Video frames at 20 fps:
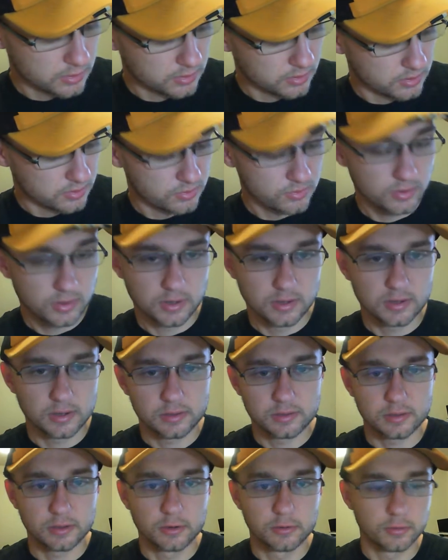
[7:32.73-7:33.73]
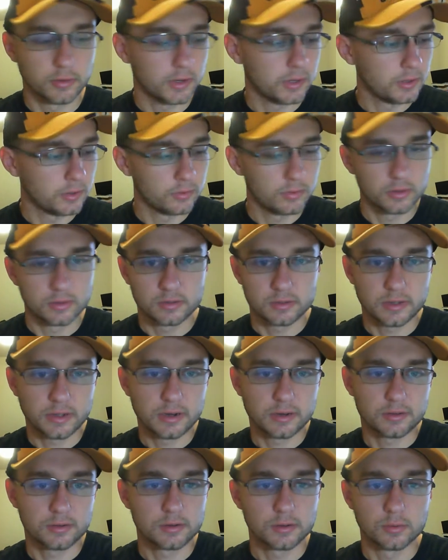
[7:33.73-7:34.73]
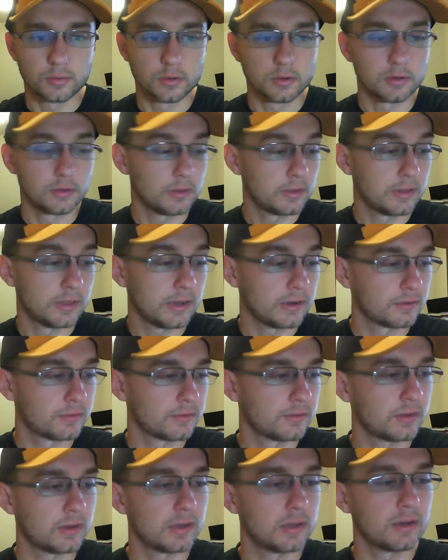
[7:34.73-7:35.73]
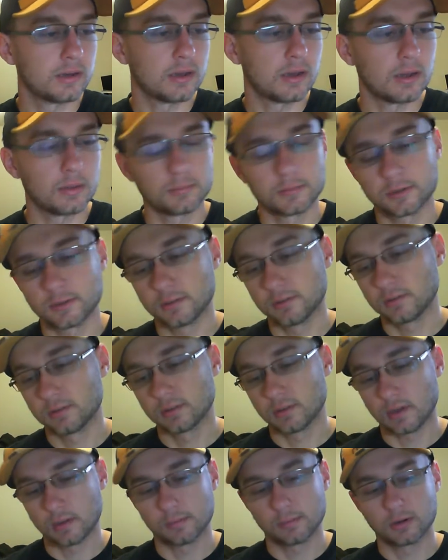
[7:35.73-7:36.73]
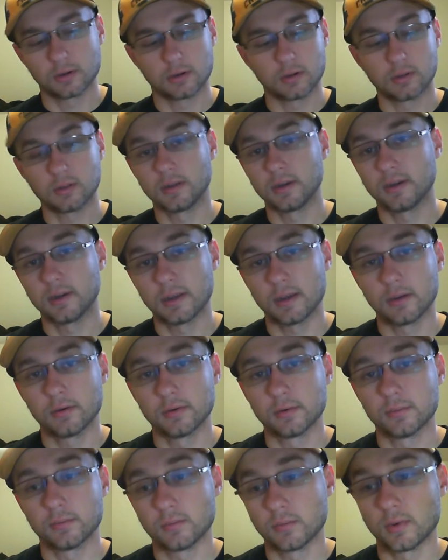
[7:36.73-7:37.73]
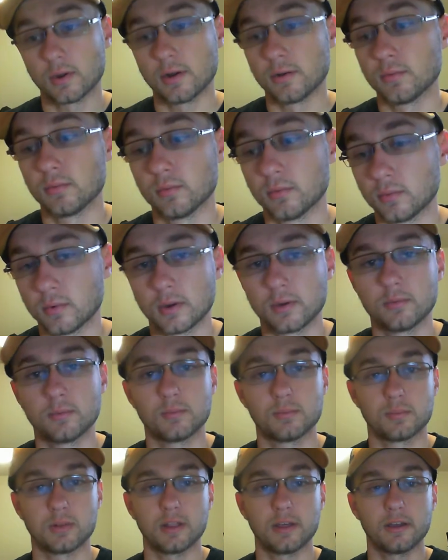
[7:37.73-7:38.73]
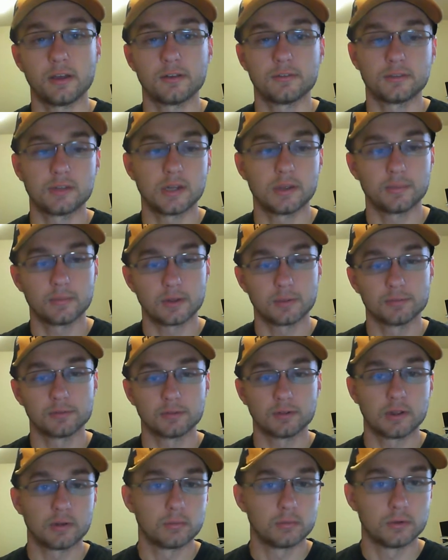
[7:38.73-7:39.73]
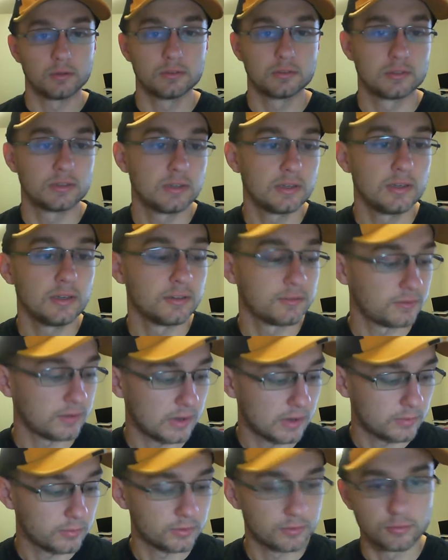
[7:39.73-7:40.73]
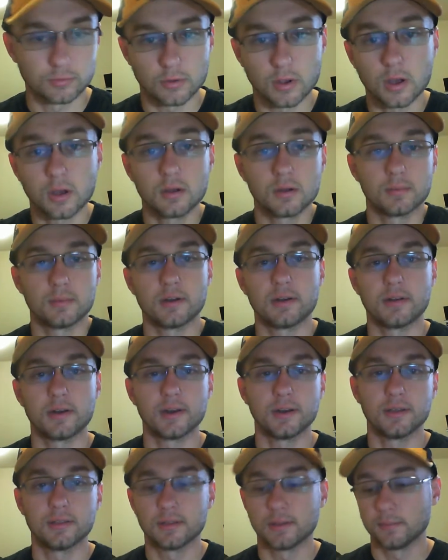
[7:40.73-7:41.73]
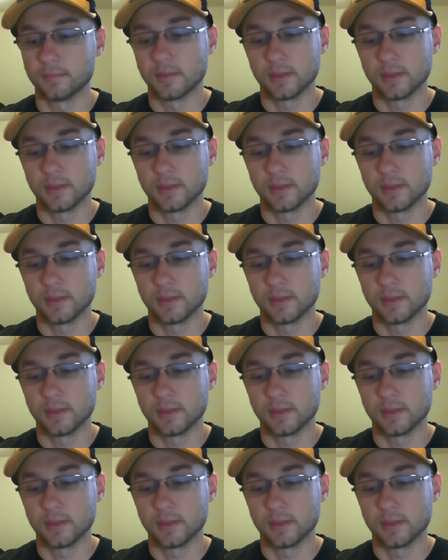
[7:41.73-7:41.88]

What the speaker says: You can disagree, you can say it's too early, that's fine. I'm calling it now, and when playoff time comes around, we'll see if I was wrong about any of them.